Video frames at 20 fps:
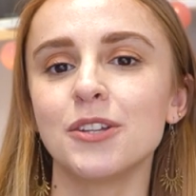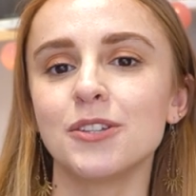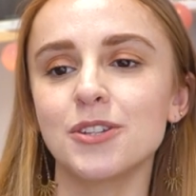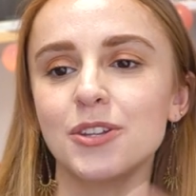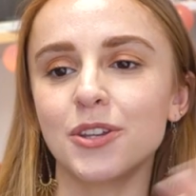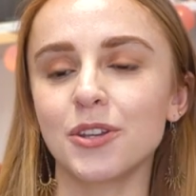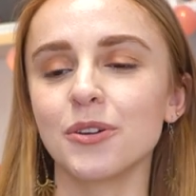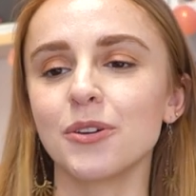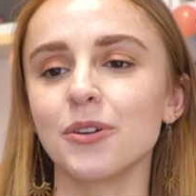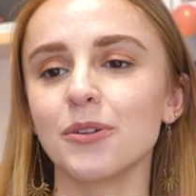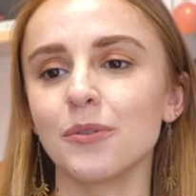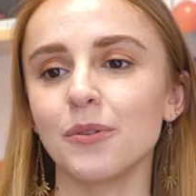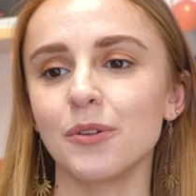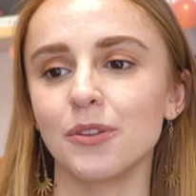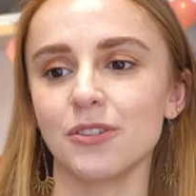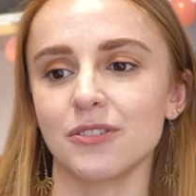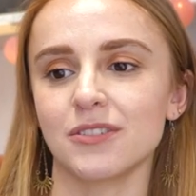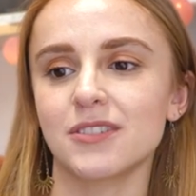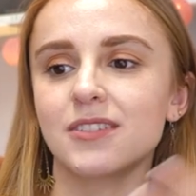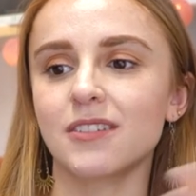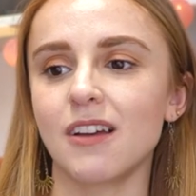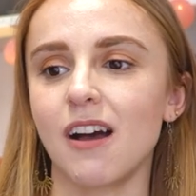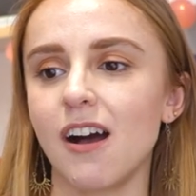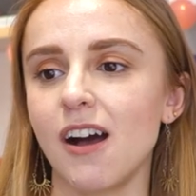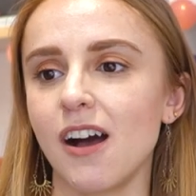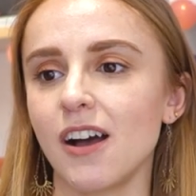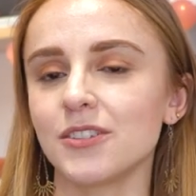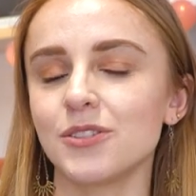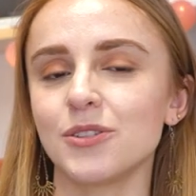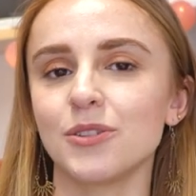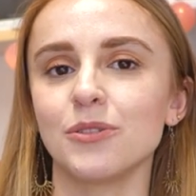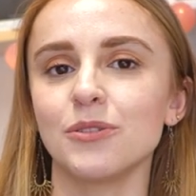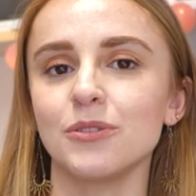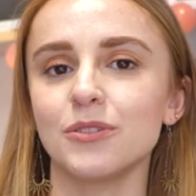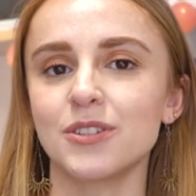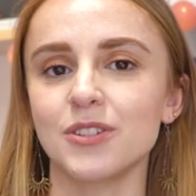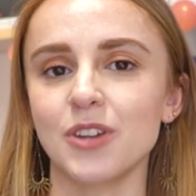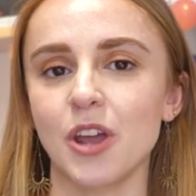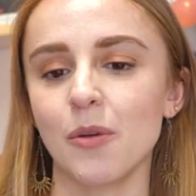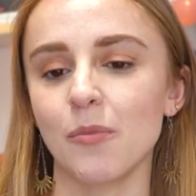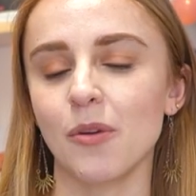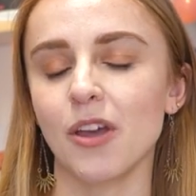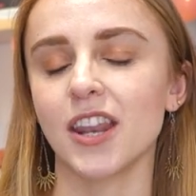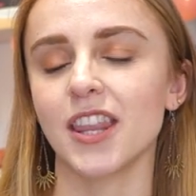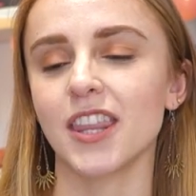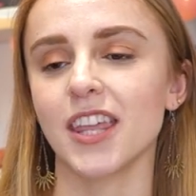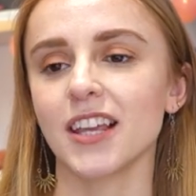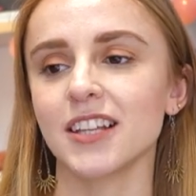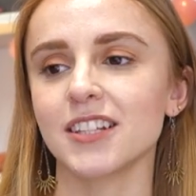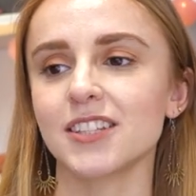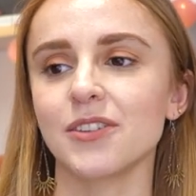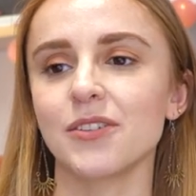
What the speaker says: to your scar, to your stoma and things.